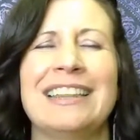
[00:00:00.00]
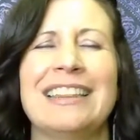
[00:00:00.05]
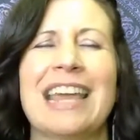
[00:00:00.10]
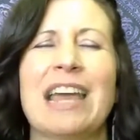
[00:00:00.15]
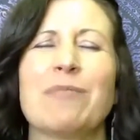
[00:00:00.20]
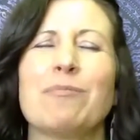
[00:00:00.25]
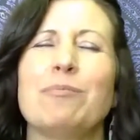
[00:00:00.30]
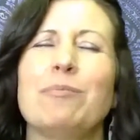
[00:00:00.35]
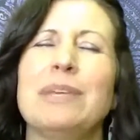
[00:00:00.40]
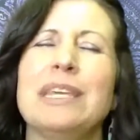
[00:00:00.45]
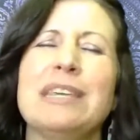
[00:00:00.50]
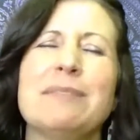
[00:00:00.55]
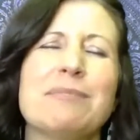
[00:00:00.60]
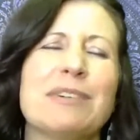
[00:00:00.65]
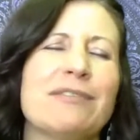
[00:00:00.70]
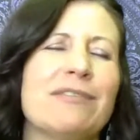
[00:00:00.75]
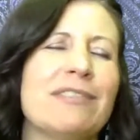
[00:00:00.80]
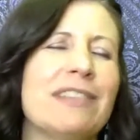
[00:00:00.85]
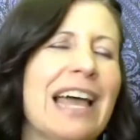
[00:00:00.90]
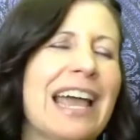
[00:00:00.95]
That beam
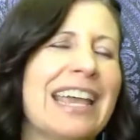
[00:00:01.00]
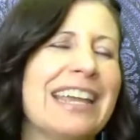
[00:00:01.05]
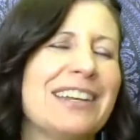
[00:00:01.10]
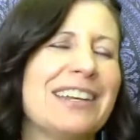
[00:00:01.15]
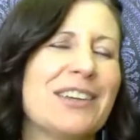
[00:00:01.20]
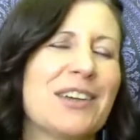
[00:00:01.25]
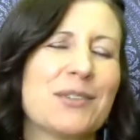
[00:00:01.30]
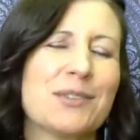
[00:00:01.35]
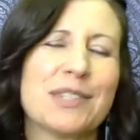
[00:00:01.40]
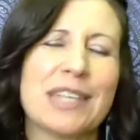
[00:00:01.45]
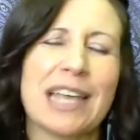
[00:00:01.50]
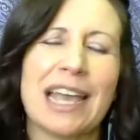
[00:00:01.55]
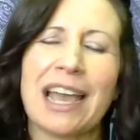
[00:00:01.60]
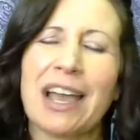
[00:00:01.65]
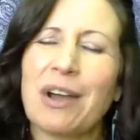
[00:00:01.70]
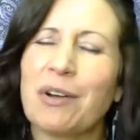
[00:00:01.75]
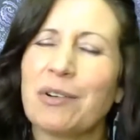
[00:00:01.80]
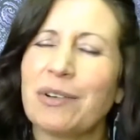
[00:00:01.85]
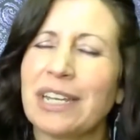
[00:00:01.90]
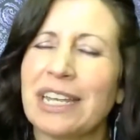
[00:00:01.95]
of light goes
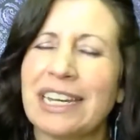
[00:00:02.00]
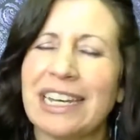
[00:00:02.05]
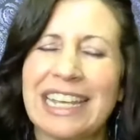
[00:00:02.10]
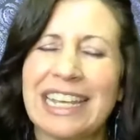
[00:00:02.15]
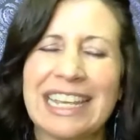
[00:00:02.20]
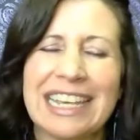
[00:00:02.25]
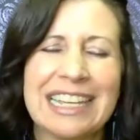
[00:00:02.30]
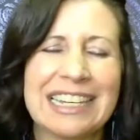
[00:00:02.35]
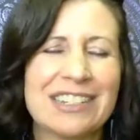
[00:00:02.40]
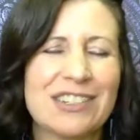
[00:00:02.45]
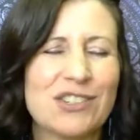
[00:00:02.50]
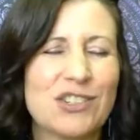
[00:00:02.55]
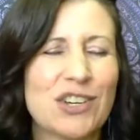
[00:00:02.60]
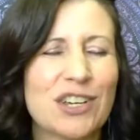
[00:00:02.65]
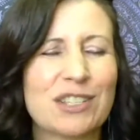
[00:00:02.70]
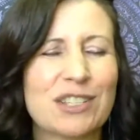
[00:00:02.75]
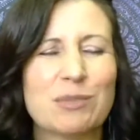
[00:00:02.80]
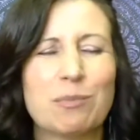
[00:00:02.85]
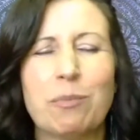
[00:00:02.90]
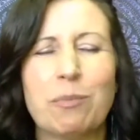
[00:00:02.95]
out and it
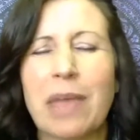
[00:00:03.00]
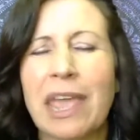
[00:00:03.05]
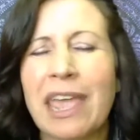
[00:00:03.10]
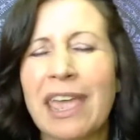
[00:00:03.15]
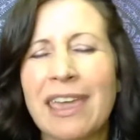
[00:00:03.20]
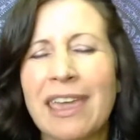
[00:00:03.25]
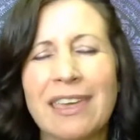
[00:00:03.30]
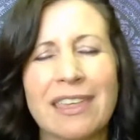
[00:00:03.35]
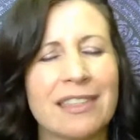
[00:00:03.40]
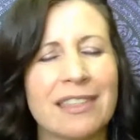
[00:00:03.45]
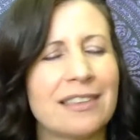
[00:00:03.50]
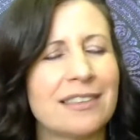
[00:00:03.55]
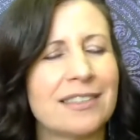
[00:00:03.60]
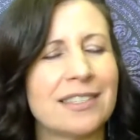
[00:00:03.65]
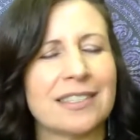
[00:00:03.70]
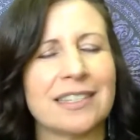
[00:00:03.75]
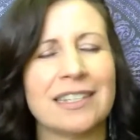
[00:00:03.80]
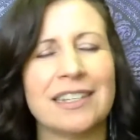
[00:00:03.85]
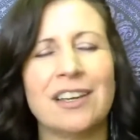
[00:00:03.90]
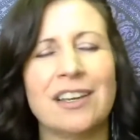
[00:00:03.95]
just
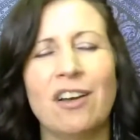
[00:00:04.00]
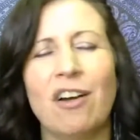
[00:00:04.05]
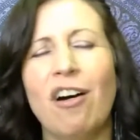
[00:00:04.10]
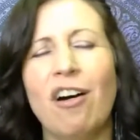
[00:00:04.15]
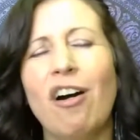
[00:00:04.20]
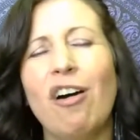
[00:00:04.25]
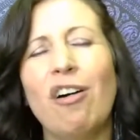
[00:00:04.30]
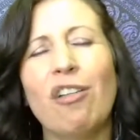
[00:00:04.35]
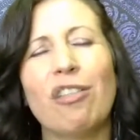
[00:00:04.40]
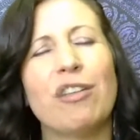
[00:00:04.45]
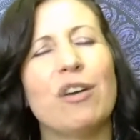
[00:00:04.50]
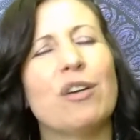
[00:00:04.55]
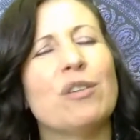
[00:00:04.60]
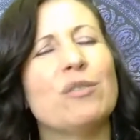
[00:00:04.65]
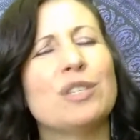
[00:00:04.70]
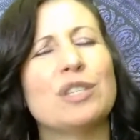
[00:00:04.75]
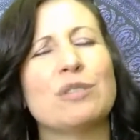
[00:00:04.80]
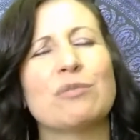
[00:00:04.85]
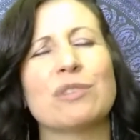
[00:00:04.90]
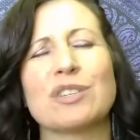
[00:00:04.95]
bathes all
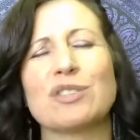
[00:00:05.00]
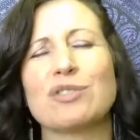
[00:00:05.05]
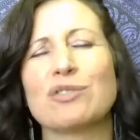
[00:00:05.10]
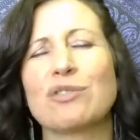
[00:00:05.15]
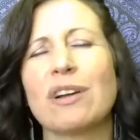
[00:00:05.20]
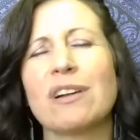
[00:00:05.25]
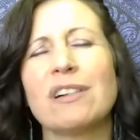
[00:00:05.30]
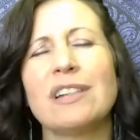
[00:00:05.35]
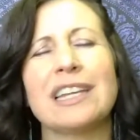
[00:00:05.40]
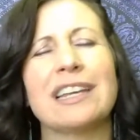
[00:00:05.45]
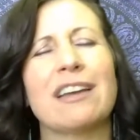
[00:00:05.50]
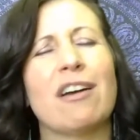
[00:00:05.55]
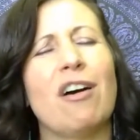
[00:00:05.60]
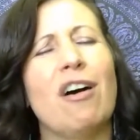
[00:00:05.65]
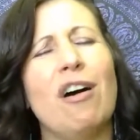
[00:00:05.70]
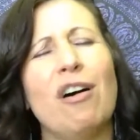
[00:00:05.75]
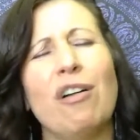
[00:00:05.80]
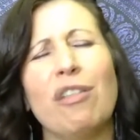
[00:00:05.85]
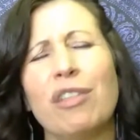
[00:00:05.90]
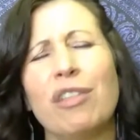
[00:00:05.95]
those who are struggling,
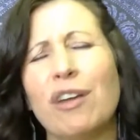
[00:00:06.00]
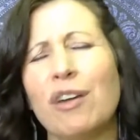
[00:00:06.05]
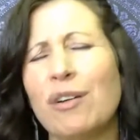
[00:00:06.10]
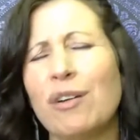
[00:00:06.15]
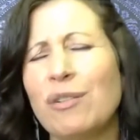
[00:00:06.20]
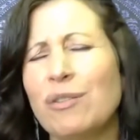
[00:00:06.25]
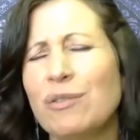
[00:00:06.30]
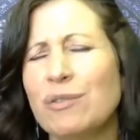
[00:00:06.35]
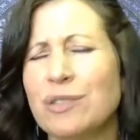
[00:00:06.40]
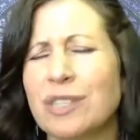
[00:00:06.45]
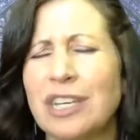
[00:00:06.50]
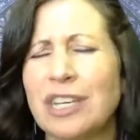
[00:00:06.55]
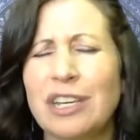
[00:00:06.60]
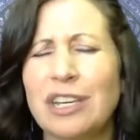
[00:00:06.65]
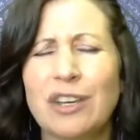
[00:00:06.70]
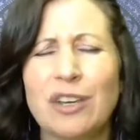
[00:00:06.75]
all those